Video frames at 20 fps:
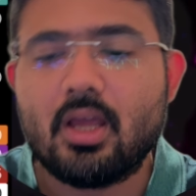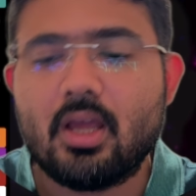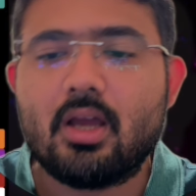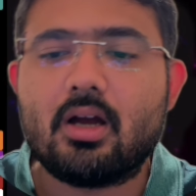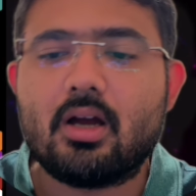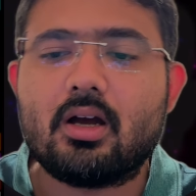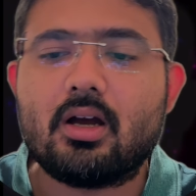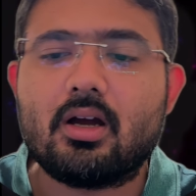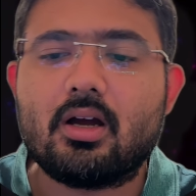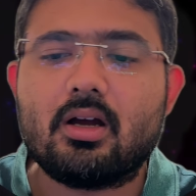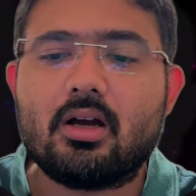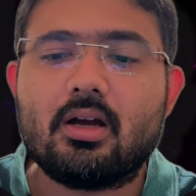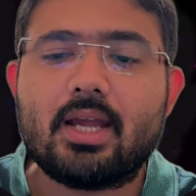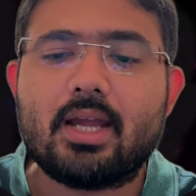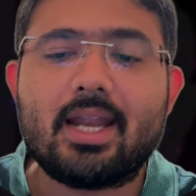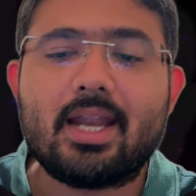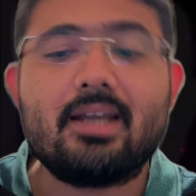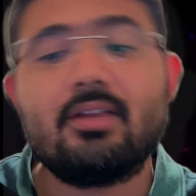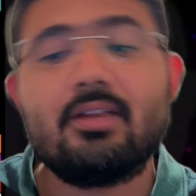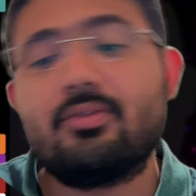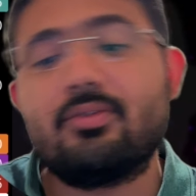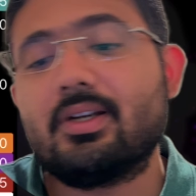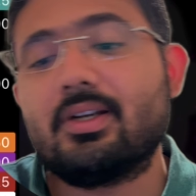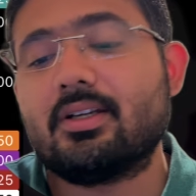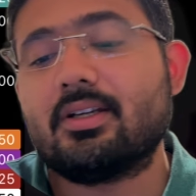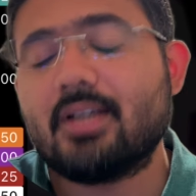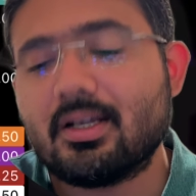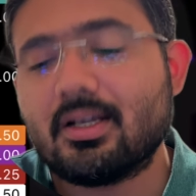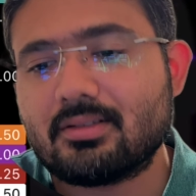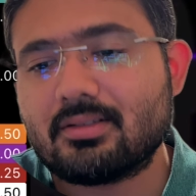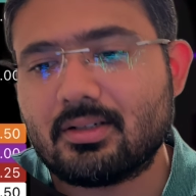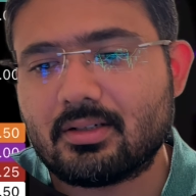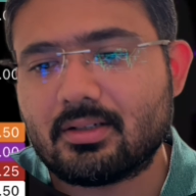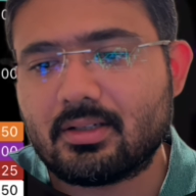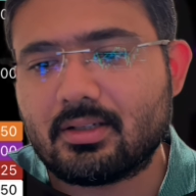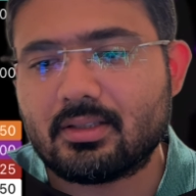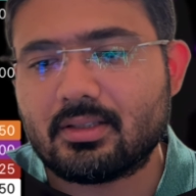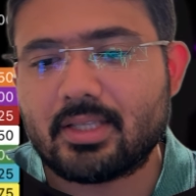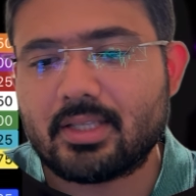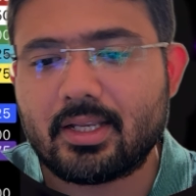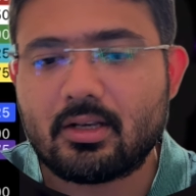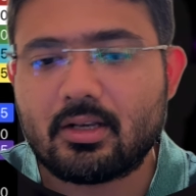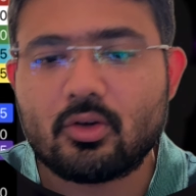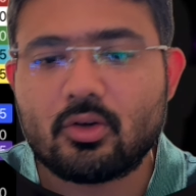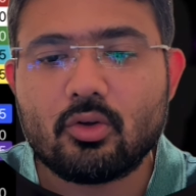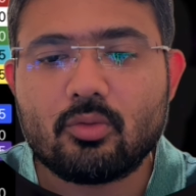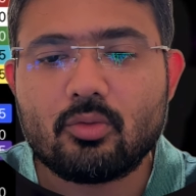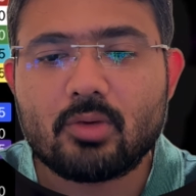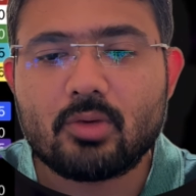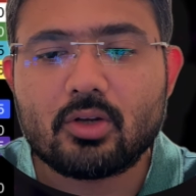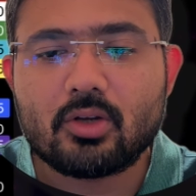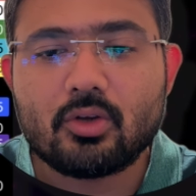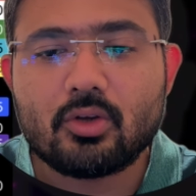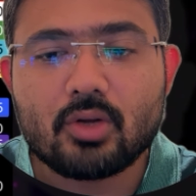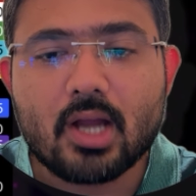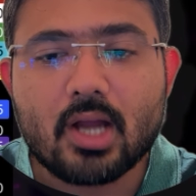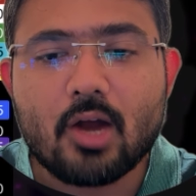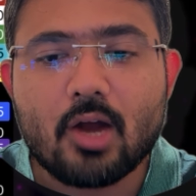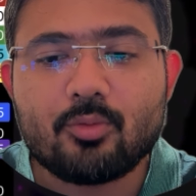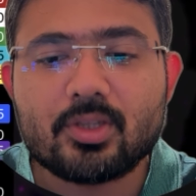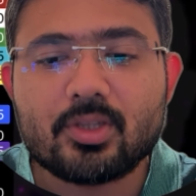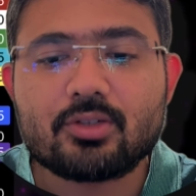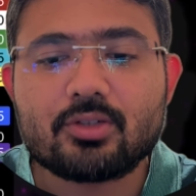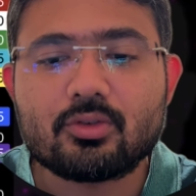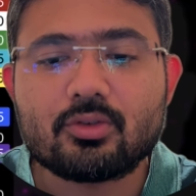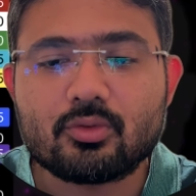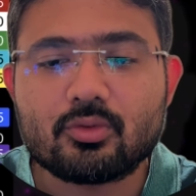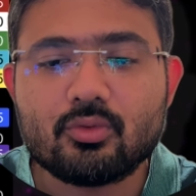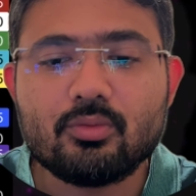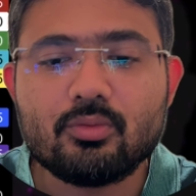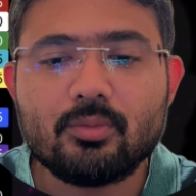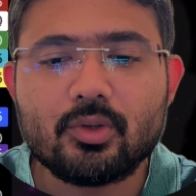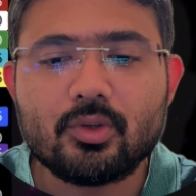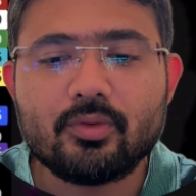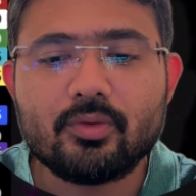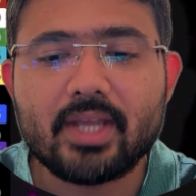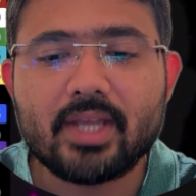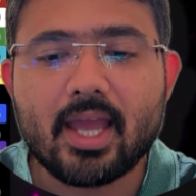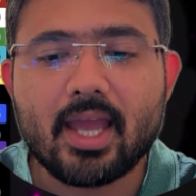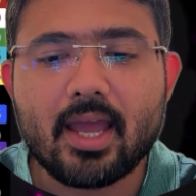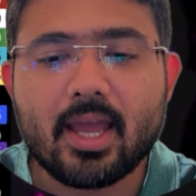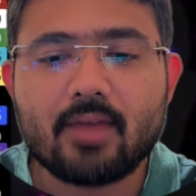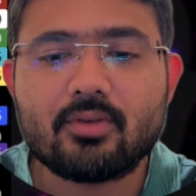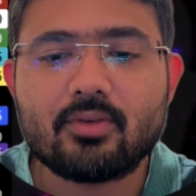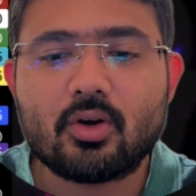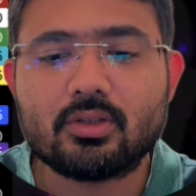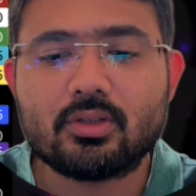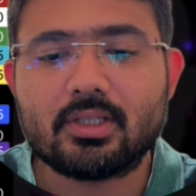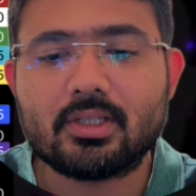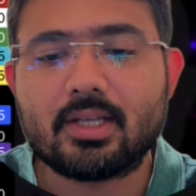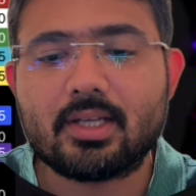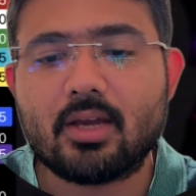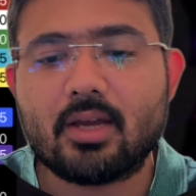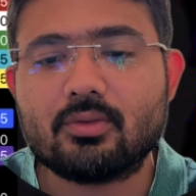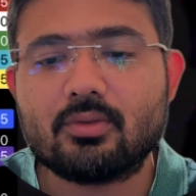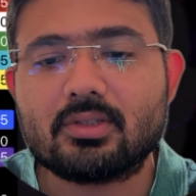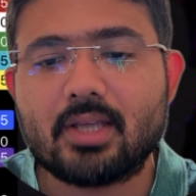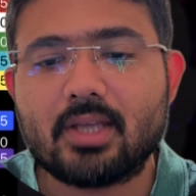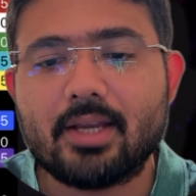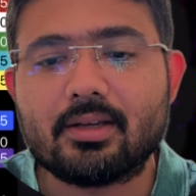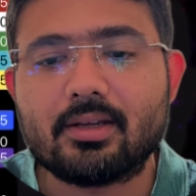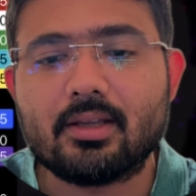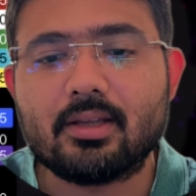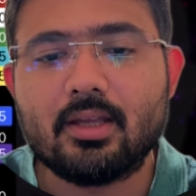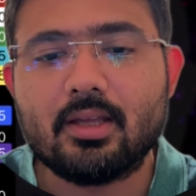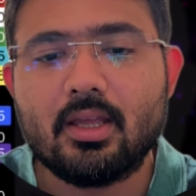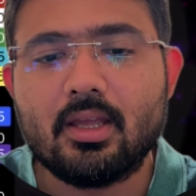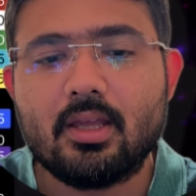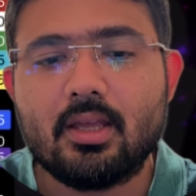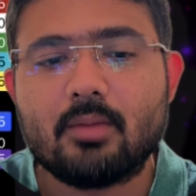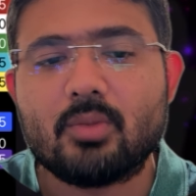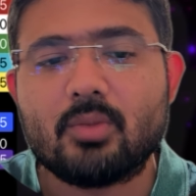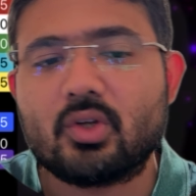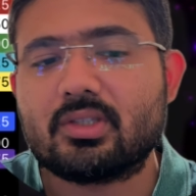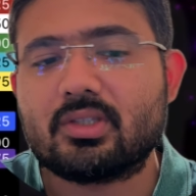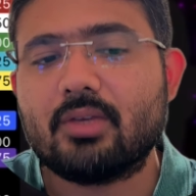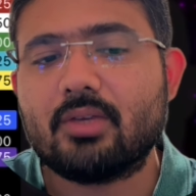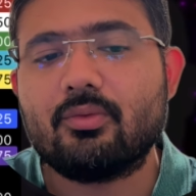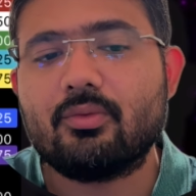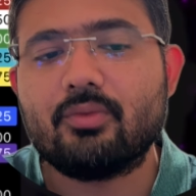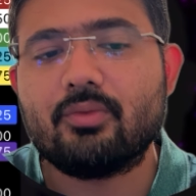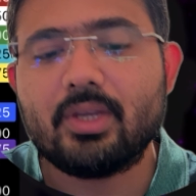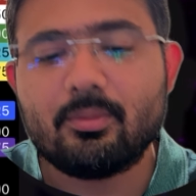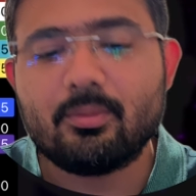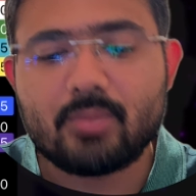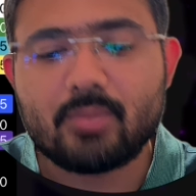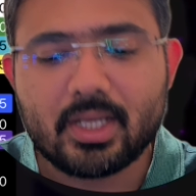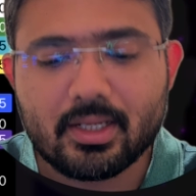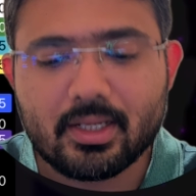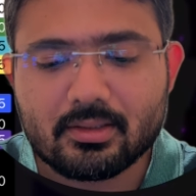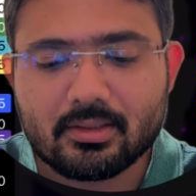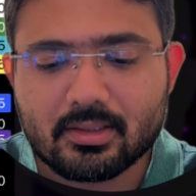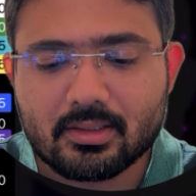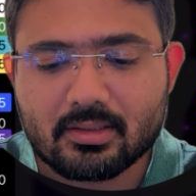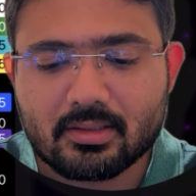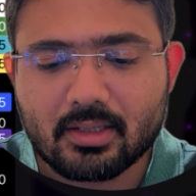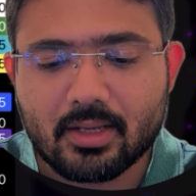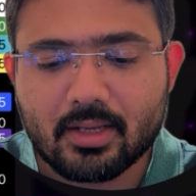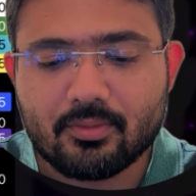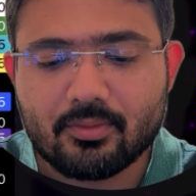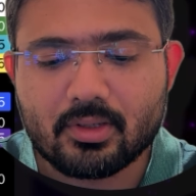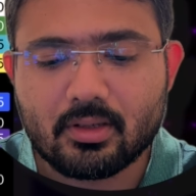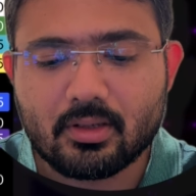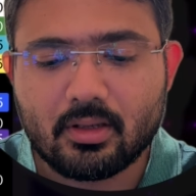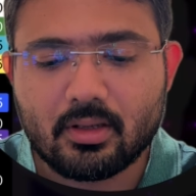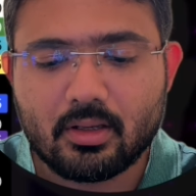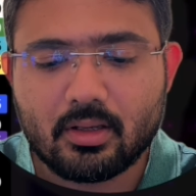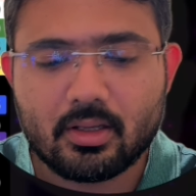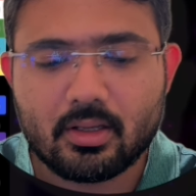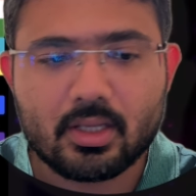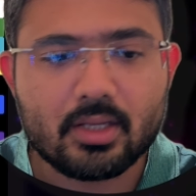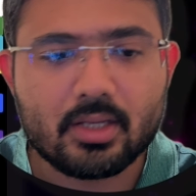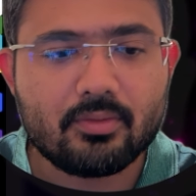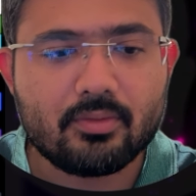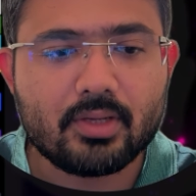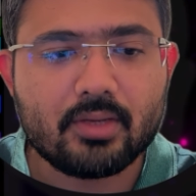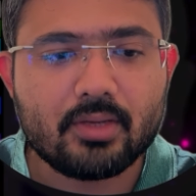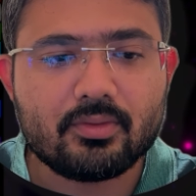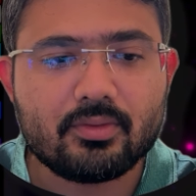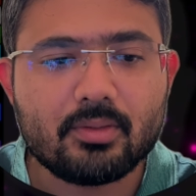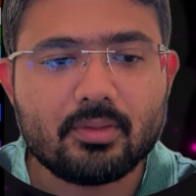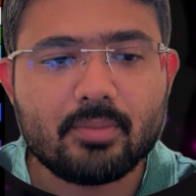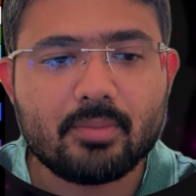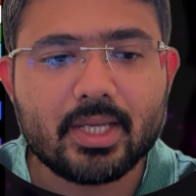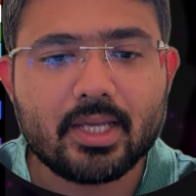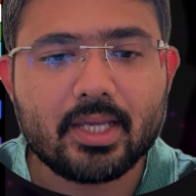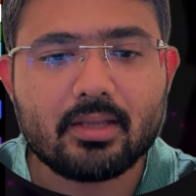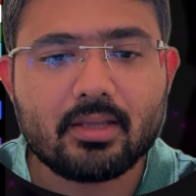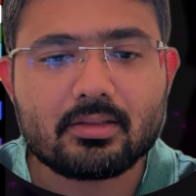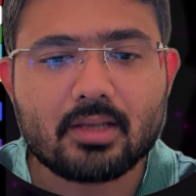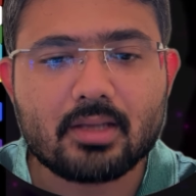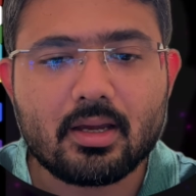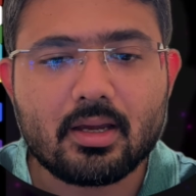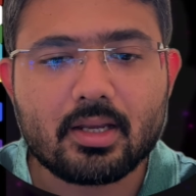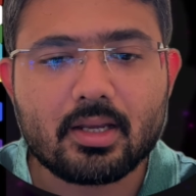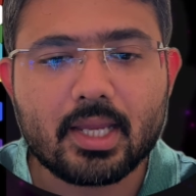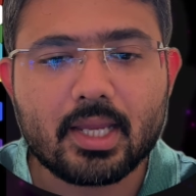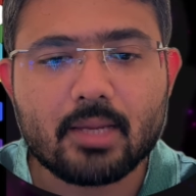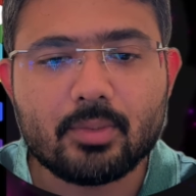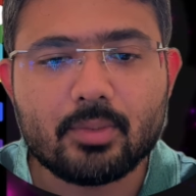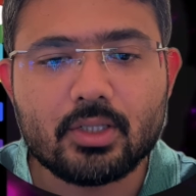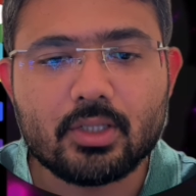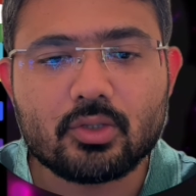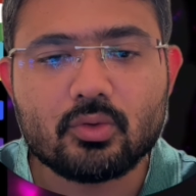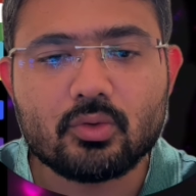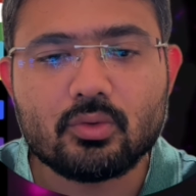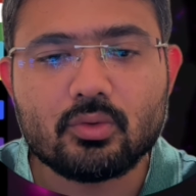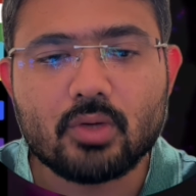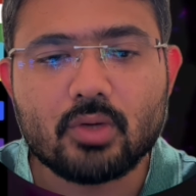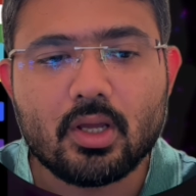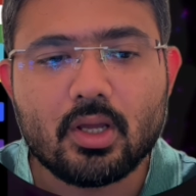and if it doesn't, then look how much room do we have on the downside. Because if we break this level, if the bears are able to